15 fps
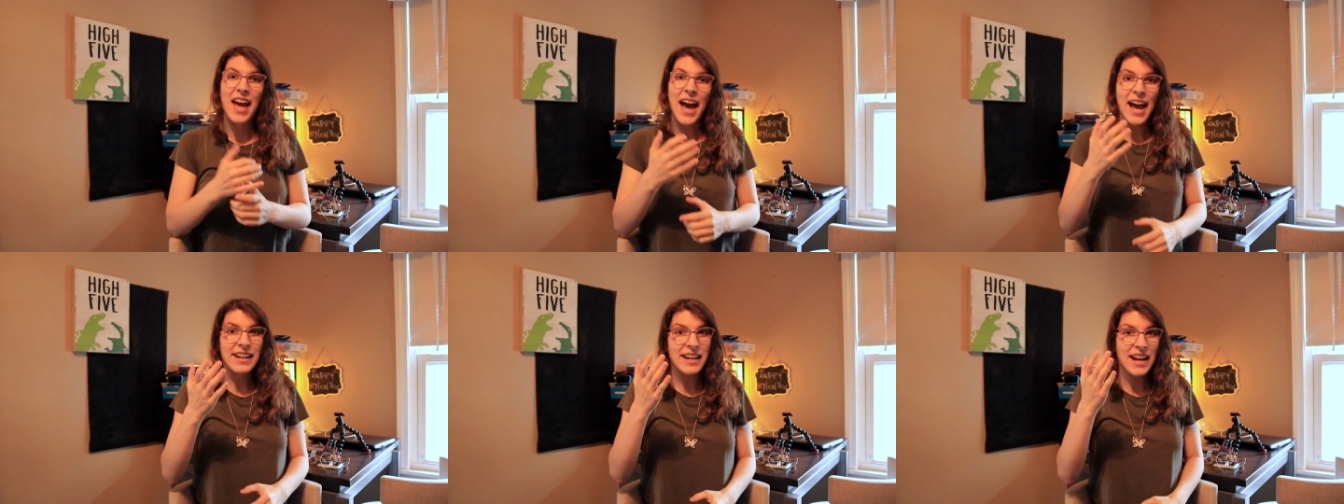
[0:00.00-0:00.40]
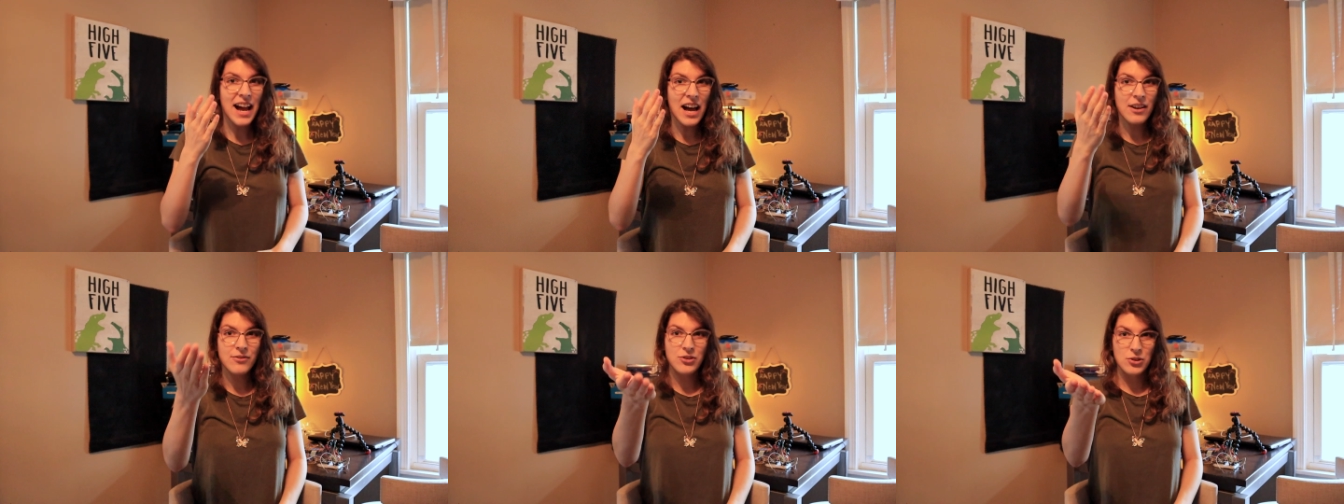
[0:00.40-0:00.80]
And I
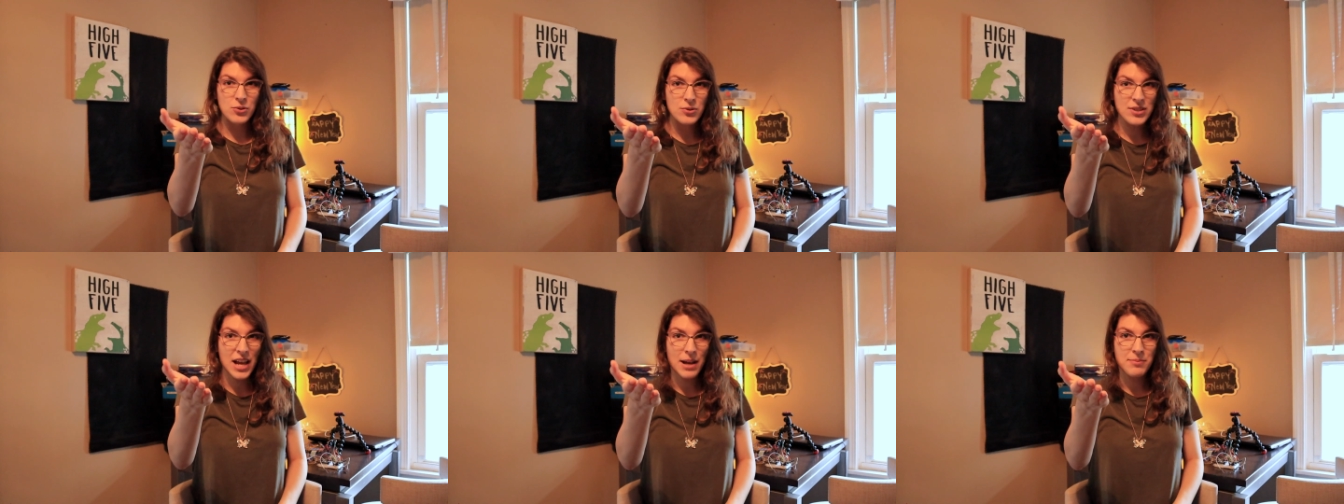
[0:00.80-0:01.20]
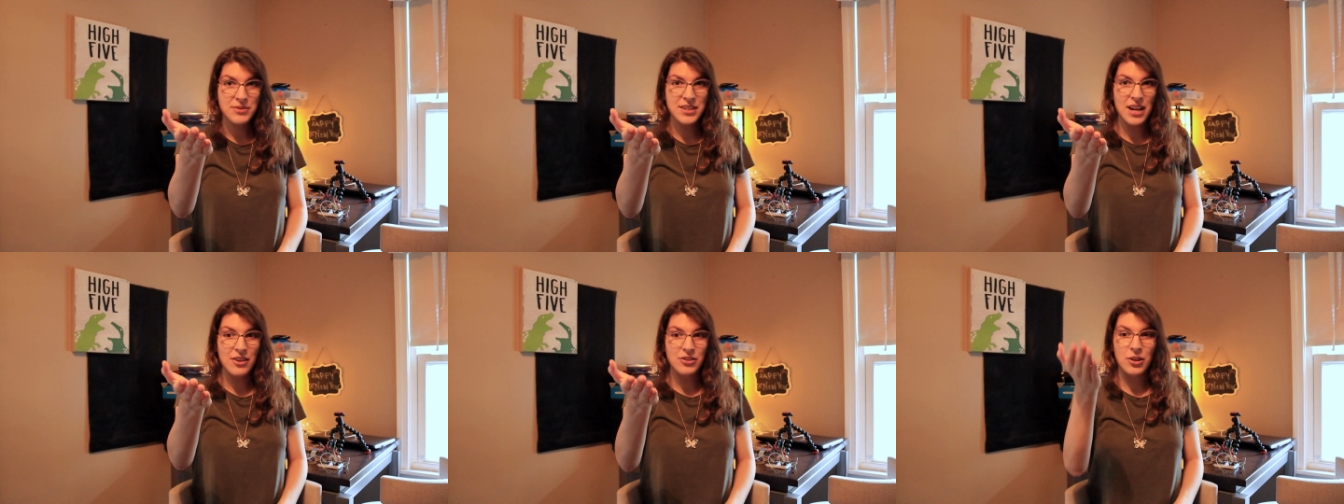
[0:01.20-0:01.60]
have news apps
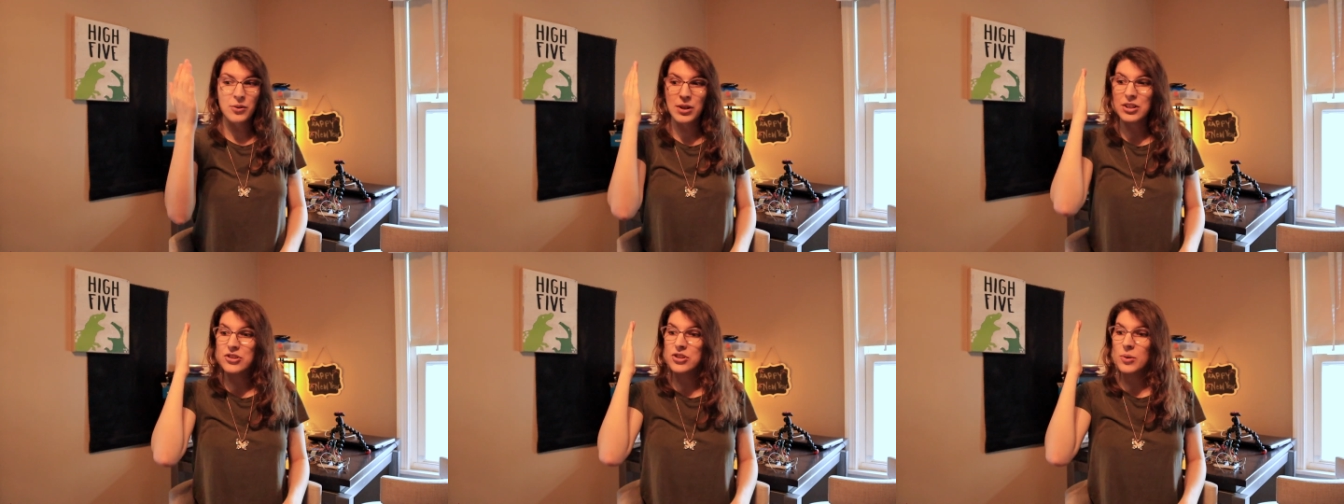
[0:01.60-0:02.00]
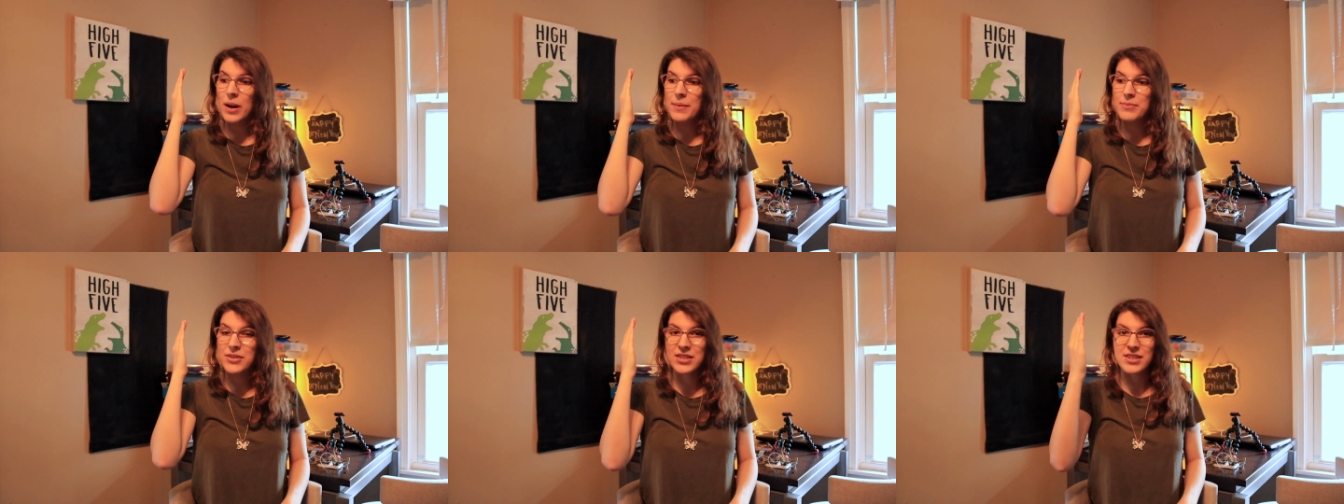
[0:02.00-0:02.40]
downloaded, so
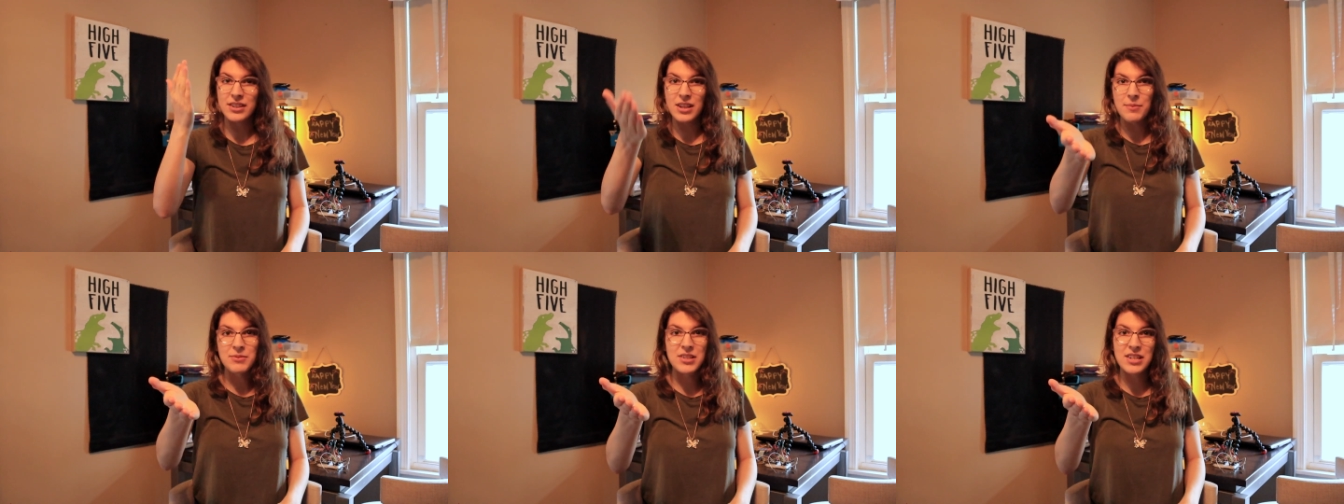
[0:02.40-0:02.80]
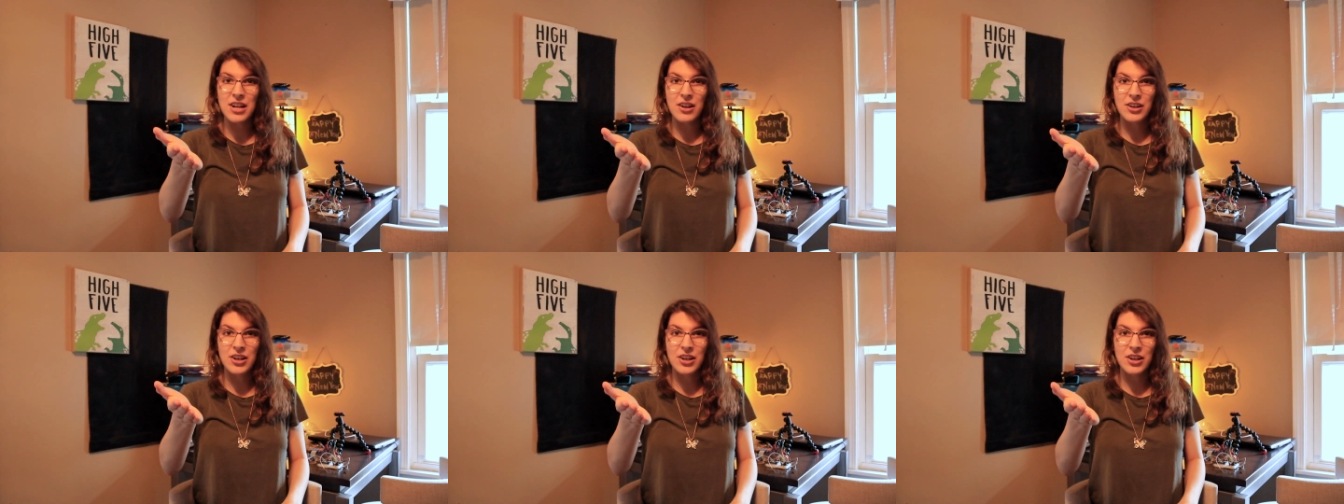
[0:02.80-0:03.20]
I'm still up to date
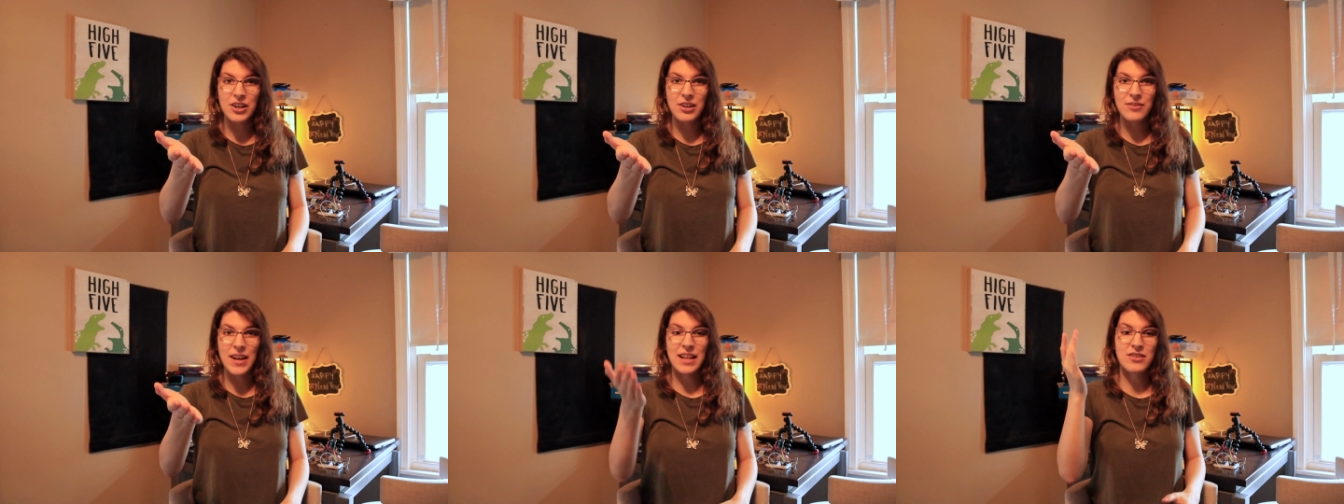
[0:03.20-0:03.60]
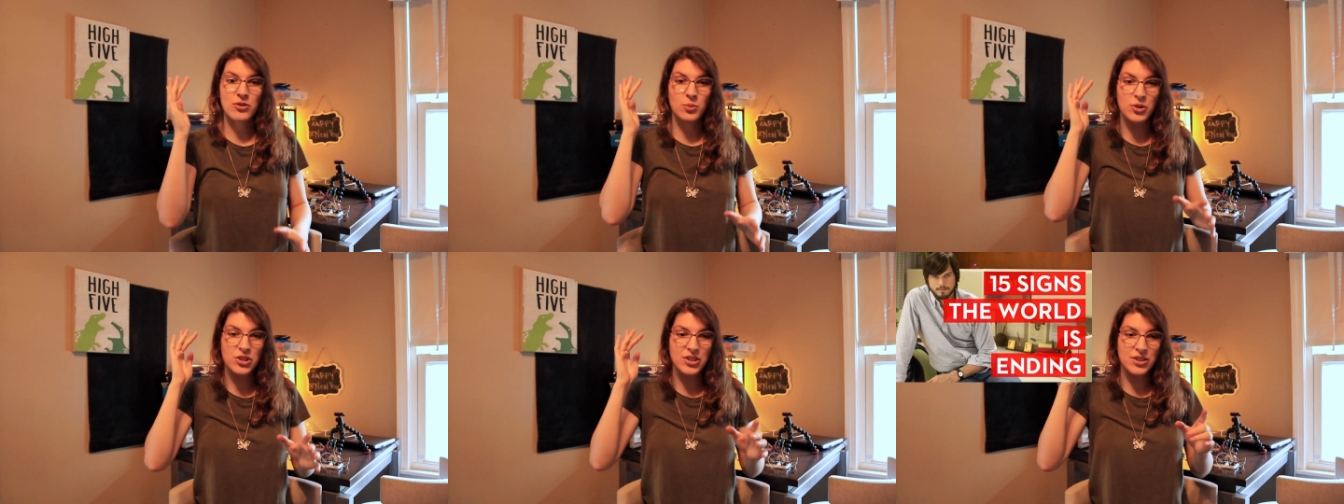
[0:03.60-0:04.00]
on current
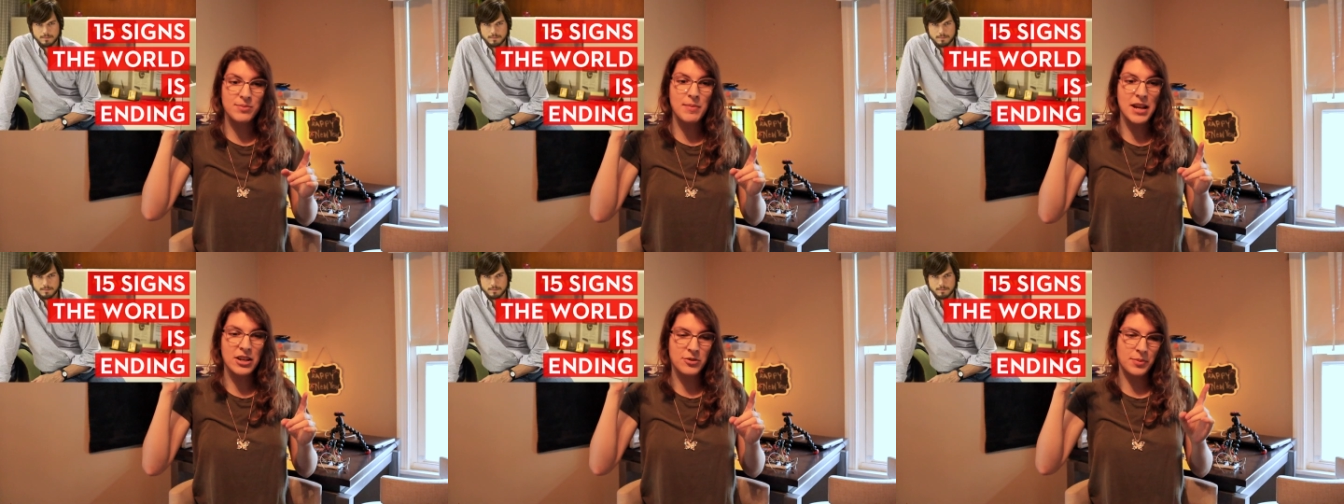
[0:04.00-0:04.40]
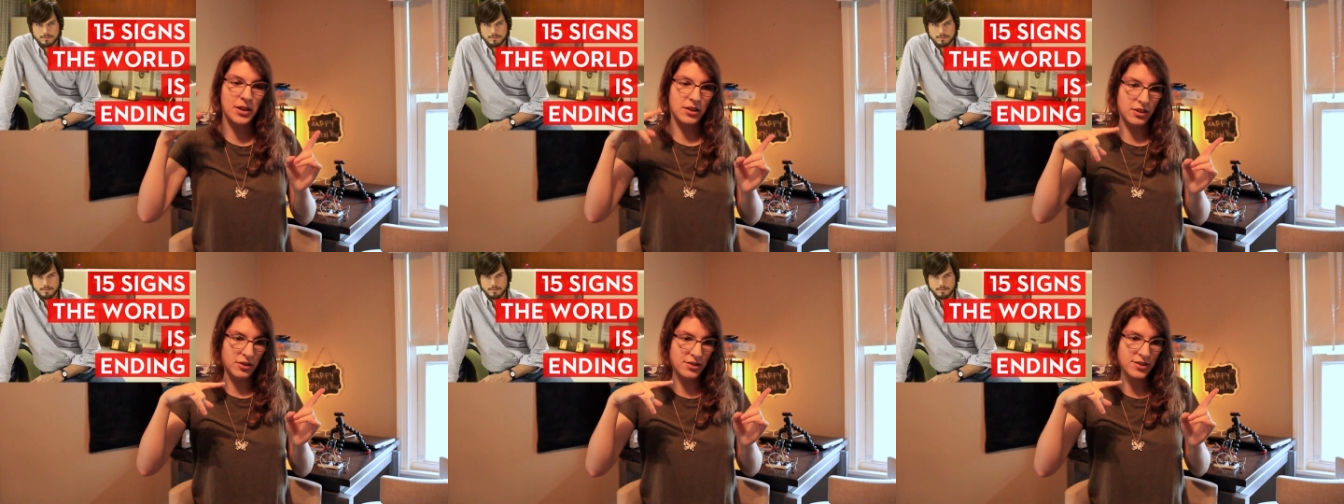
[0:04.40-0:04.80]
events, which makes me
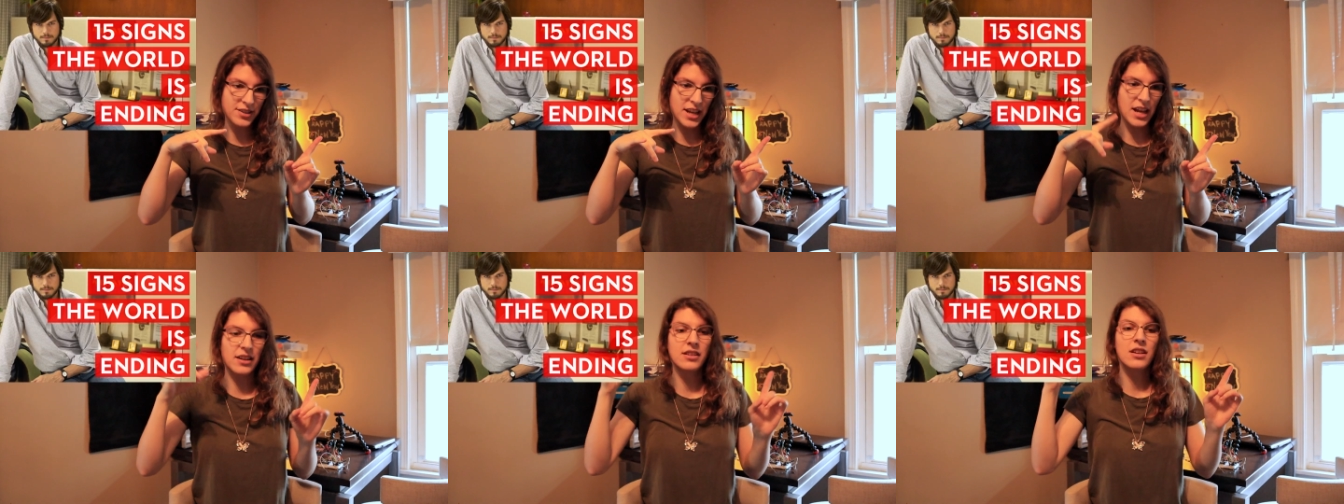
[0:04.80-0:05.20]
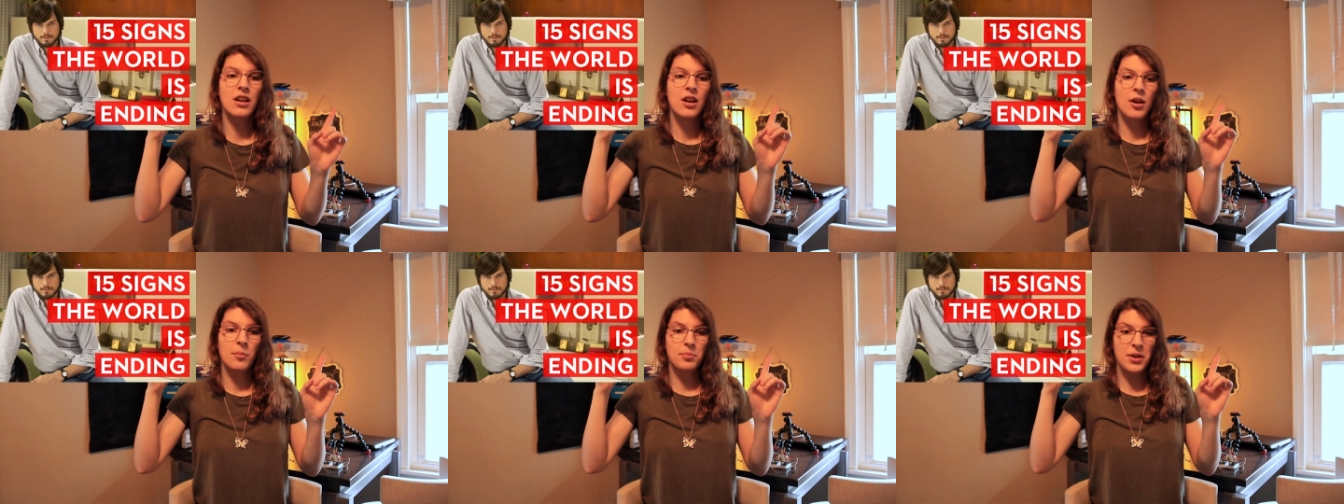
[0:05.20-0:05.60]
a little sad,
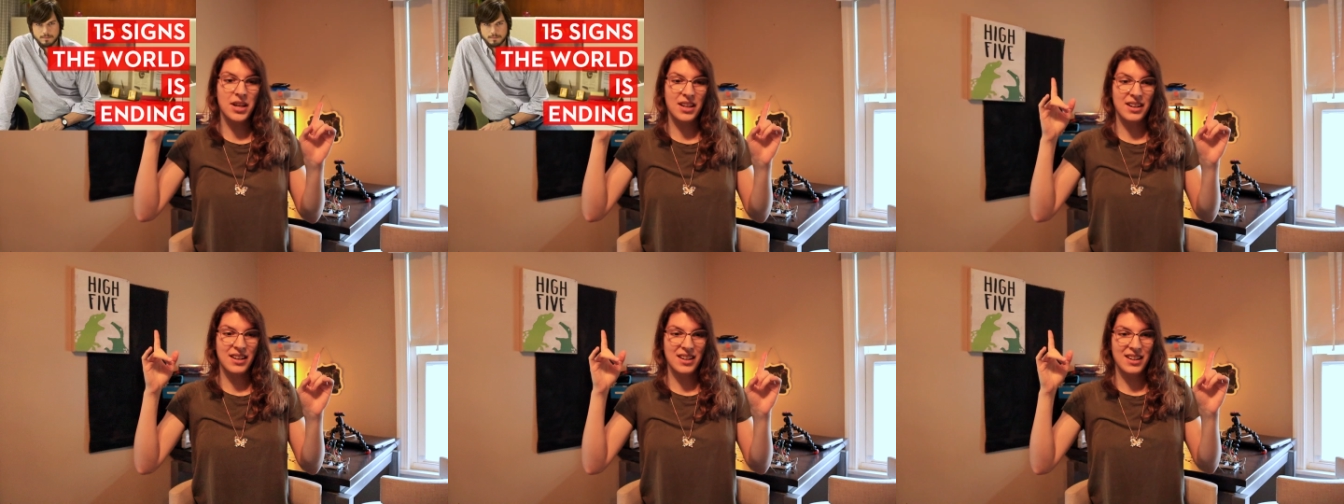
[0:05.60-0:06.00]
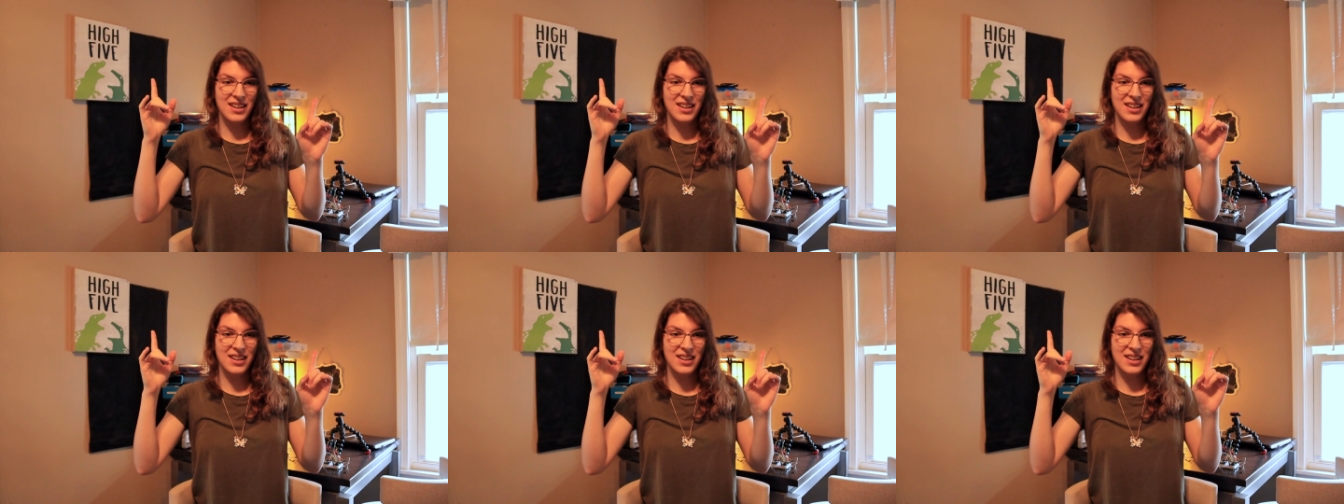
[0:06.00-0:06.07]
but